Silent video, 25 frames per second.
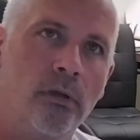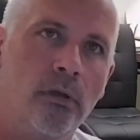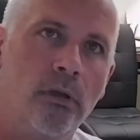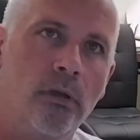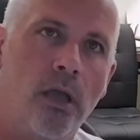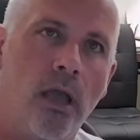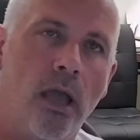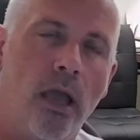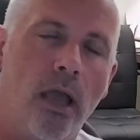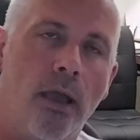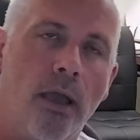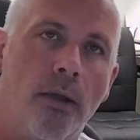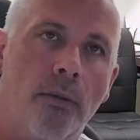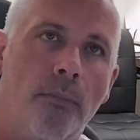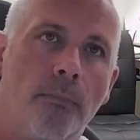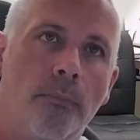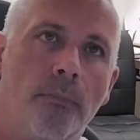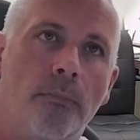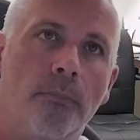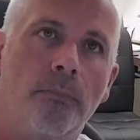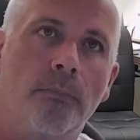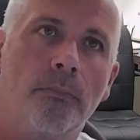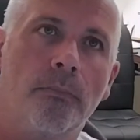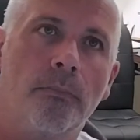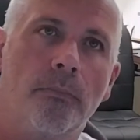Um,
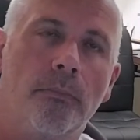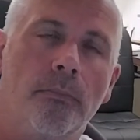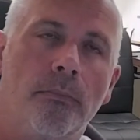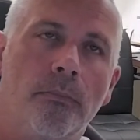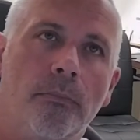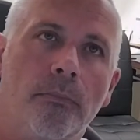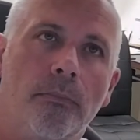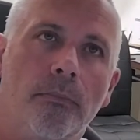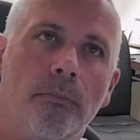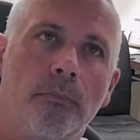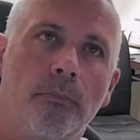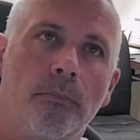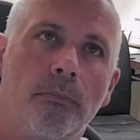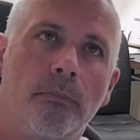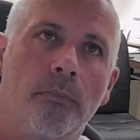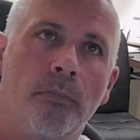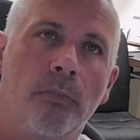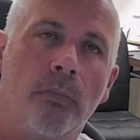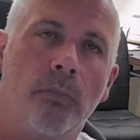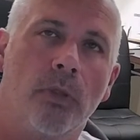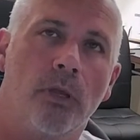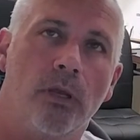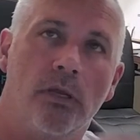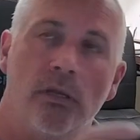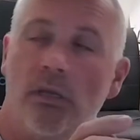
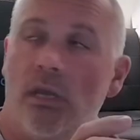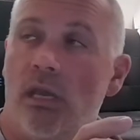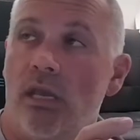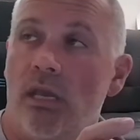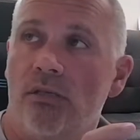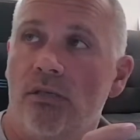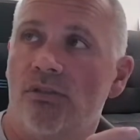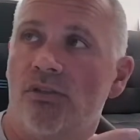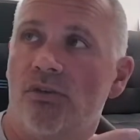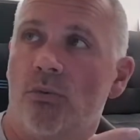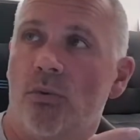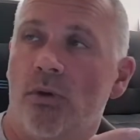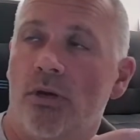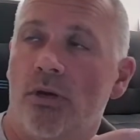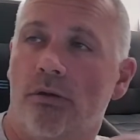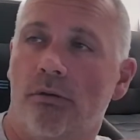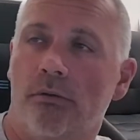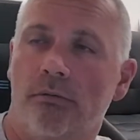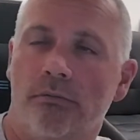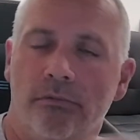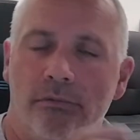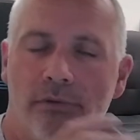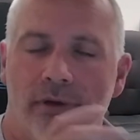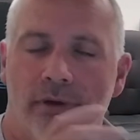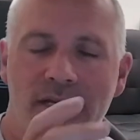hey, squirrel,
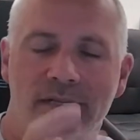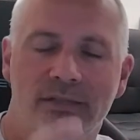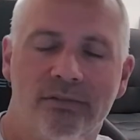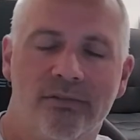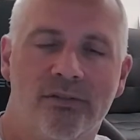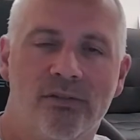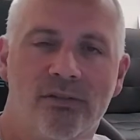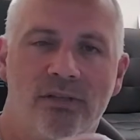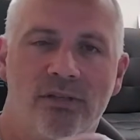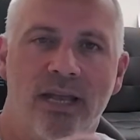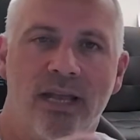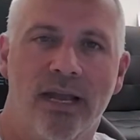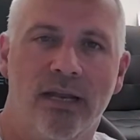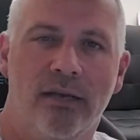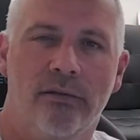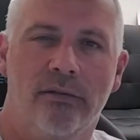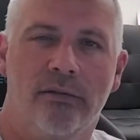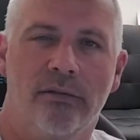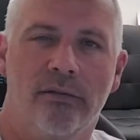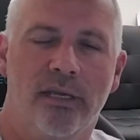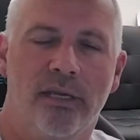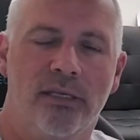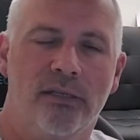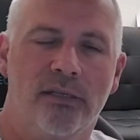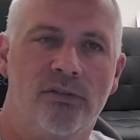right? It's kind of
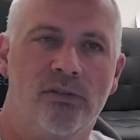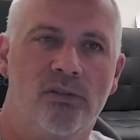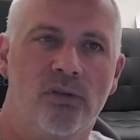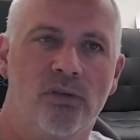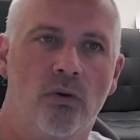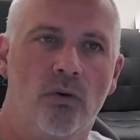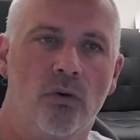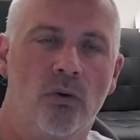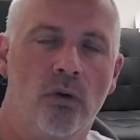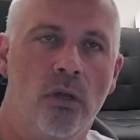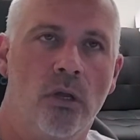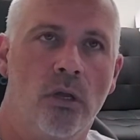thing. So